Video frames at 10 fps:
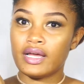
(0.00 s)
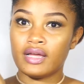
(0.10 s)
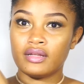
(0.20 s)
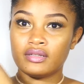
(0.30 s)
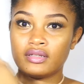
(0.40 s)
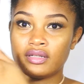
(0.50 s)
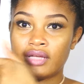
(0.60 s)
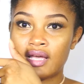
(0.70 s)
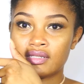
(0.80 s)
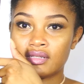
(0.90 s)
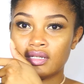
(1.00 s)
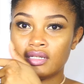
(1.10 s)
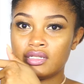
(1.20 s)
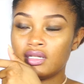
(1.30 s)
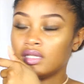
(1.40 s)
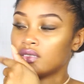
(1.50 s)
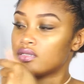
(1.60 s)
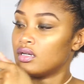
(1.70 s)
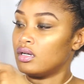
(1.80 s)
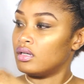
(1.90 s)
and it has an
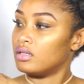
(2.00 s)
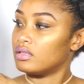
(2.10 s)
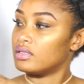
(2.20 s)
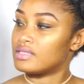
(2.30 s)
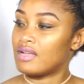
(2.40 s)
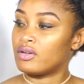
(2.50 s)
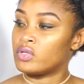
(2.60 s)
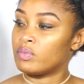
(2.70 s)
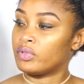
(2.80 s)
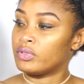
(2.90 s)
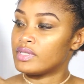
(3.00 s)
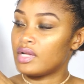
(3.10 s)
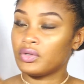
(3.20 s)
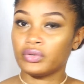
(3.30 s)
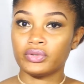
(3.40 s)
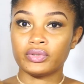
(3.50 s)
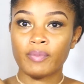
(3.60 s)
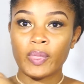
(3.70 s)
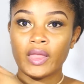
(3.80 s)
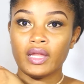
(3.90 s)
enolitol is that how it pronounced i don't know
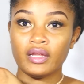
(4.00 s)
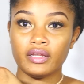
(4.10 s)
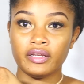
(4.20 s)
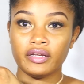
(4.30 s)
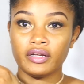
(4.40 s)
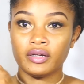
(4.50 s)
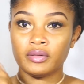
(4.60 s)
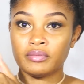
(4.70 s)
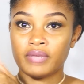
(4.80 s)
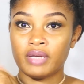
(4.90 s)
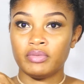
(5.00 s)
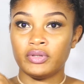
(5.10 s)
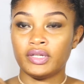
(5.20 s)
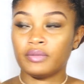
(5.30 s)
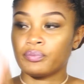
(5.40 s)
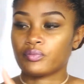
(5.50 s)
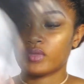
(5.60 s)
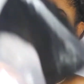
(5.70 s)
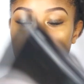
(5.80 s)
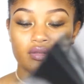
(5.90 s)
here my beauty
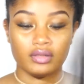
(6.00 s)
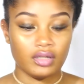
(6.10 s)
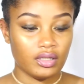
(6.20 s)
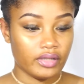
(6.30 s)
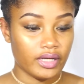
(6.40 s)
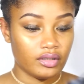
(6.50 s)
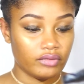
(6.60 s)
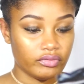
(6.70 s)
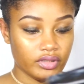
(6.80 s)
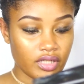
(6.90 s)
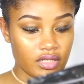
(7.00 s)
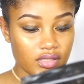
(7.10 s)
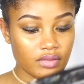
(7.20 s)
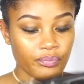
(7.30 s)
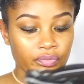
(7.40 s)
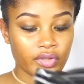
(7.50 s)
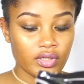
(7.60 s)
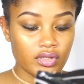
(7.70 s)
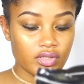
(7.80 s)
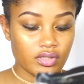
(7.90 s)
and all that lovely dress
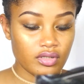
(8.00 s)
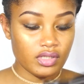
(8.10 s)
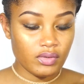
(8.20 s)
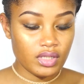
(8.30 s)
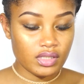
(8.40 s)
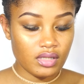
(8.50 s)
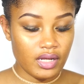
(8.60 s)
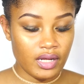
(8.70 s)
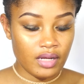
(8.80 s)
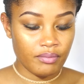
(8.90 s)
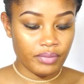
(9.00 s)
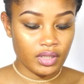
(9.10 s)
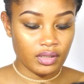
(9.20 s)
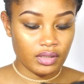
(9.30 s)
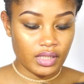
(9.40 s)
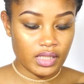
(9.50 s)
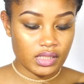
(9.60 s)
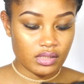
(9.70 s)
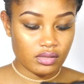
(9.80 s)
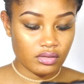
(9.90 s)
so this one is the um, pink
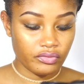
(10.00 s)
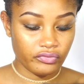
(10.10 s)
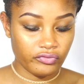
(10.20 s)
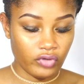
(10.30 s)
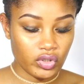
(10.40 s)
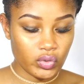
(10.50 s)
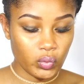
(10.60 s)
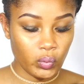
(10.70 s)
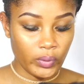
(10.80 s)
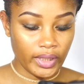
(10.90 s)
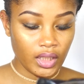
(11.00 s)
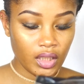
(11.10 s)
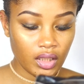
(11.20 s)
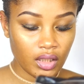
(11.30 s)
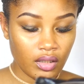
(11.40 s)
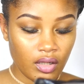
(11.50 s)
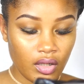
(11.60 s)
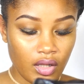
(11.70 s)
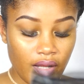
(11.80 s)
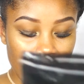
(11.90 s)
lace front wig
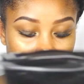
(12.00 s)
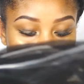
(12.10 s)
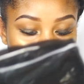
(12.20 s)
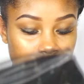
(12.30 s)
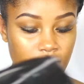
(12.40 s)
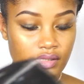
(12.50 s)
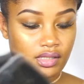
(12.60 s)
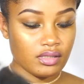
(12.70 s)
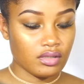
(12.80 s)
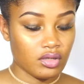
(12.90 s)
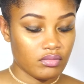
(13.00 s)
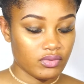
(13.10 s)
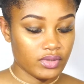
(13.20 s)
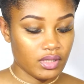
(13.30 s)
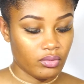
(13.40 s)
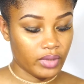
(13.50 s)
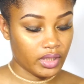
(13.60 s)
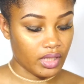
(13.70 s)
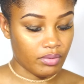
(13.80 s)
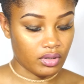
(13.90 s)
and it says it comes with a
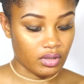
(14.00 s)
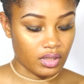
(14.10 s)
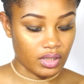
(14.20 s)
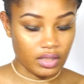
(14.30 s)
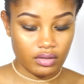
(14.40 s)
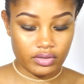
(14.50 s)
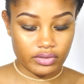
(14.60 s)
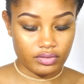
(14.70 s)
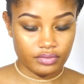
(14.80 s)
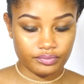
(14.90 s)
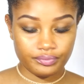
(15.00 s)
wig cap and all of that so